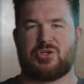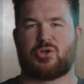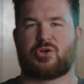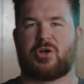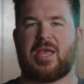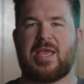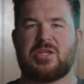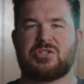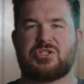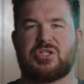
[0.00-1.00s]

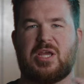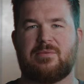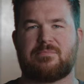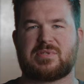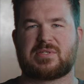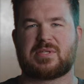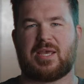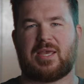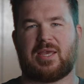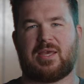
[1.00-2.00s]
create
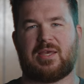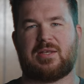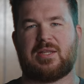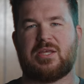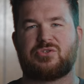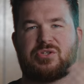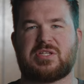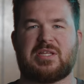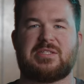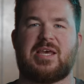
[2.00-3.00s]
shapes and
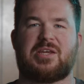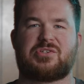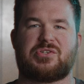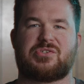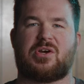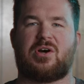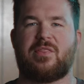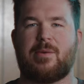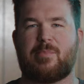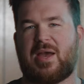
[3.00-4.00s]
interesting textures
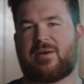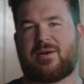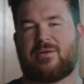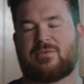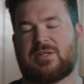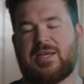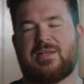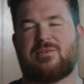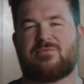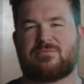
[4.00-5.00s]
on the background,
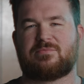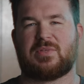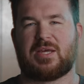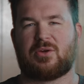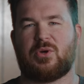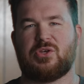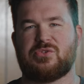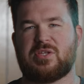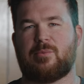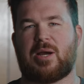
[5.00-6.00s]
kind of like what you
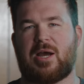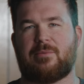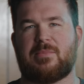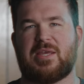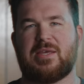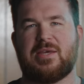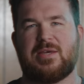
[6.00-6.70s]
see behind me.